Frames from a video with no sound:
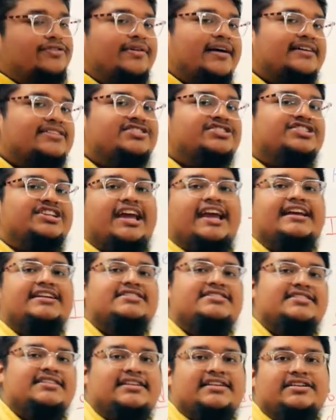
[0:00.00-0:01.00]
to has
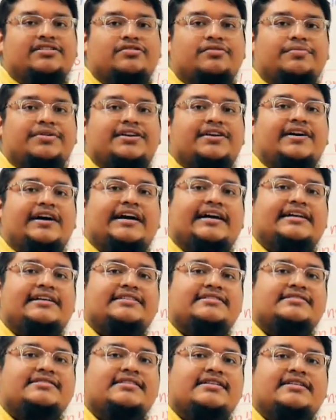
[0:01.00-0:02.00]
changed a little
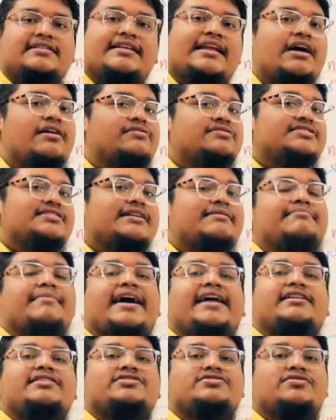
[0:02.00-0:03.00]
because now it's not
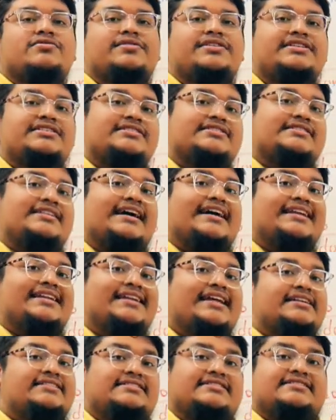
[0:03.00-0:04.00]
mandatory, it's not
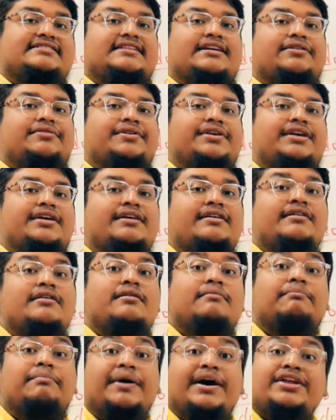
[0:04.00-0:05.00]
necessary,
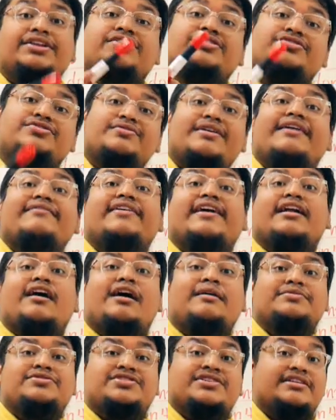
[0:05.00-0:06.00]
but you do have that
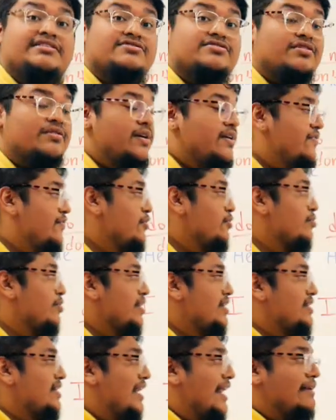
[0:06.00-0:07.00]
option. So if you
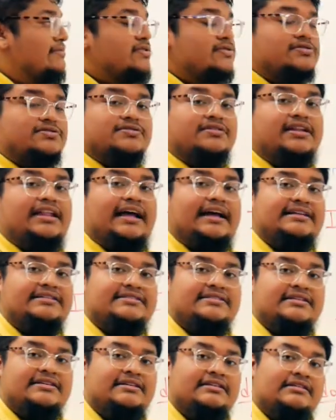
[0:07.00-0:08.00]
bring the laptop to class,
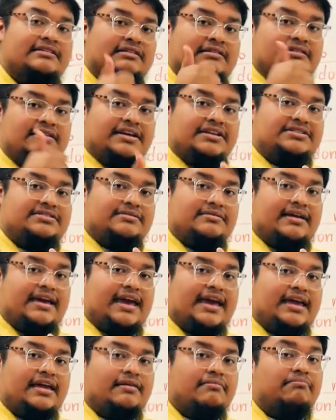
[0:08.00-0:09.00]
it's
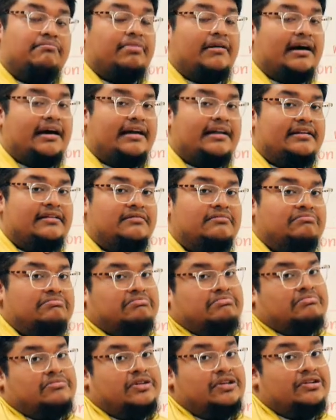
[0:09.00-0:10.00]
okay, but
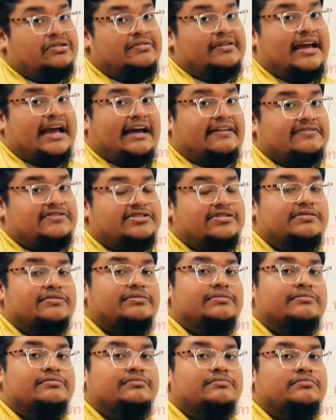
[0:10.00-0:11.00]
you don't have to.
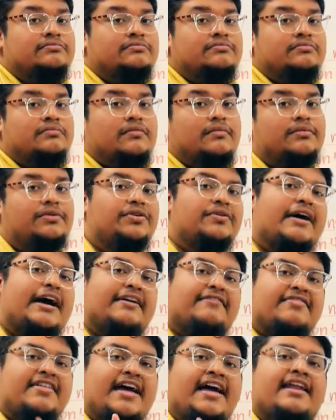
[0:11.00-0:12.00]
You
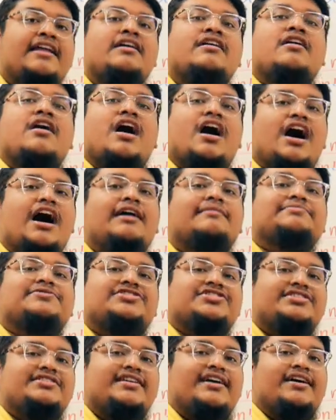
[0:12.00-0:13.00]
have that
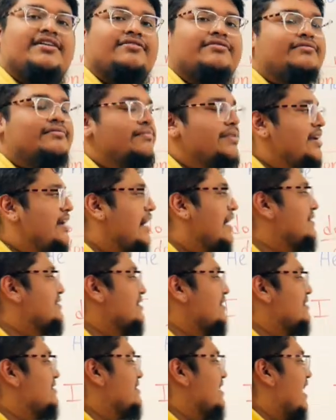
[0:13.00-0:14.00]
option now because
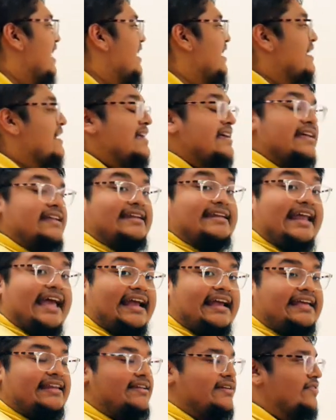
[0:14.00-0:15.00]
it's a
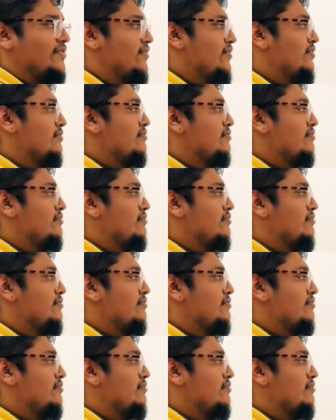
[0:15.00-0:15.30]
negative.